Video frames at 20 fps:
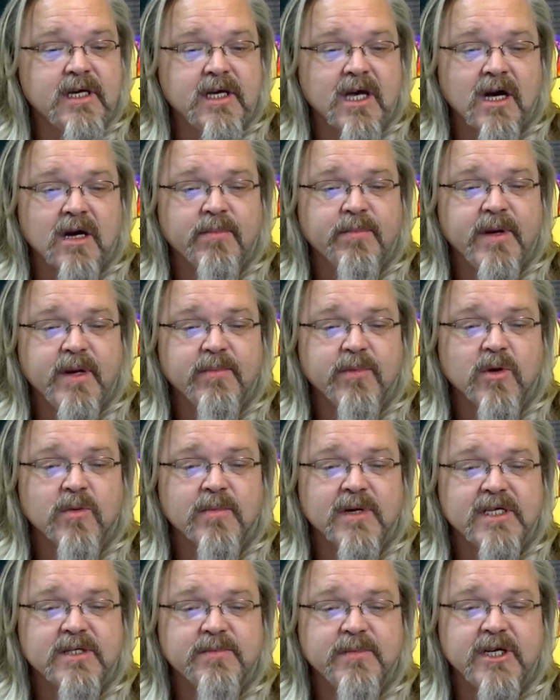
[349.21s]
Young people
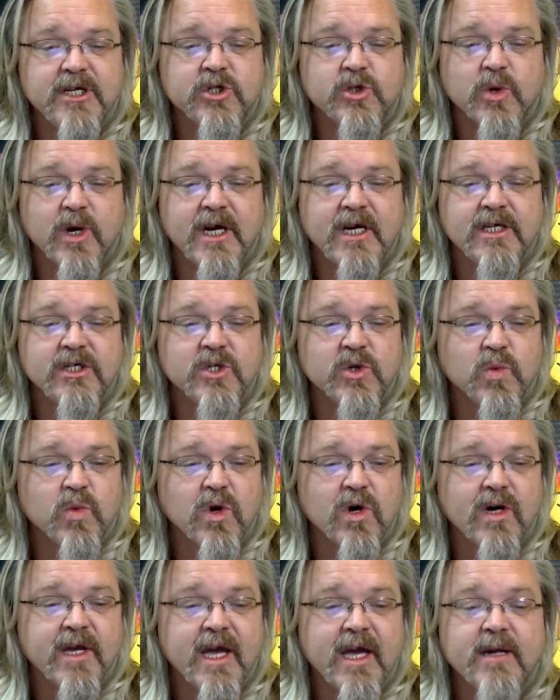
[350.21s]
must be trained to
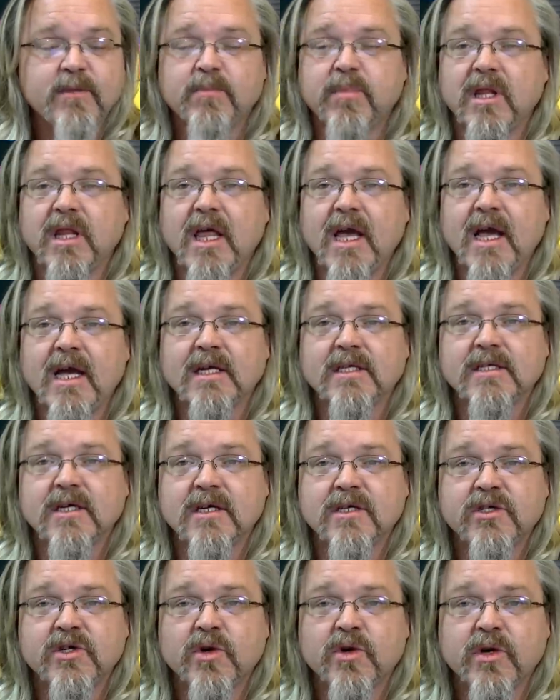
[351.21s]
work at plant,
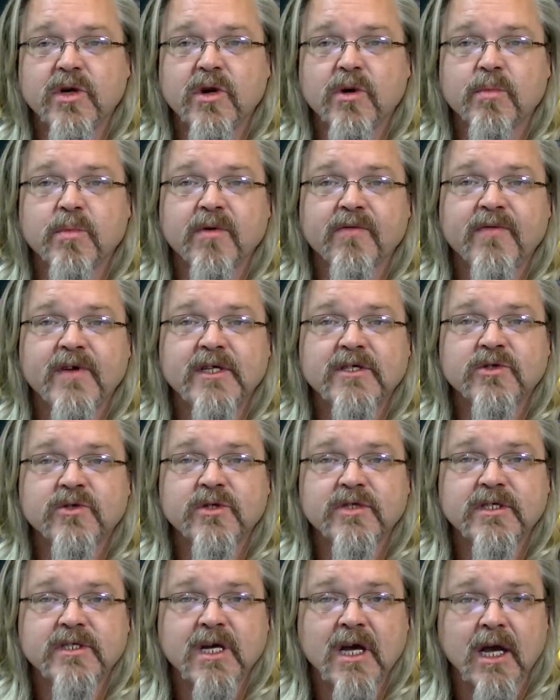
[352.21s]
a Tokyo
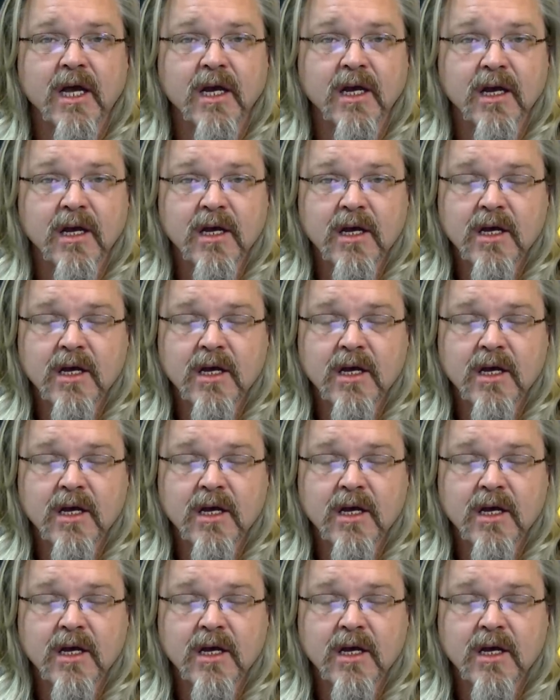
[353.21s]
professor is saying.